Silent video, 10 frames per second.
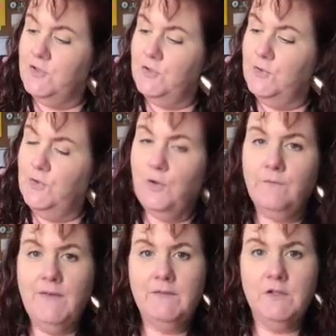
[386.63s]
to your
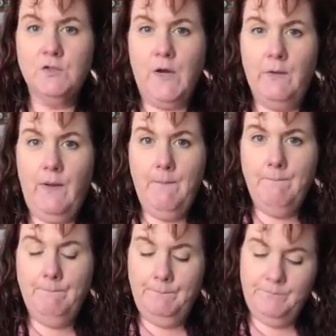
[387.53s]
favorite dry
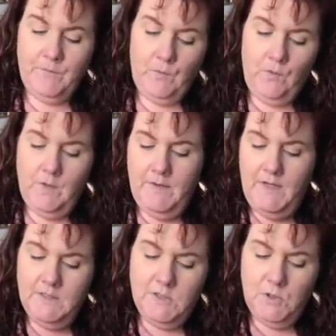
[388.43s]
rub it
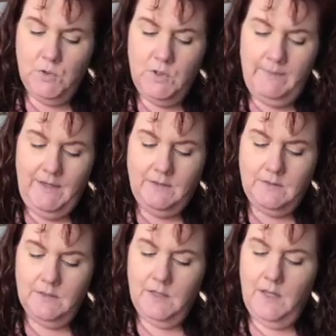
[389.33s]
into your meat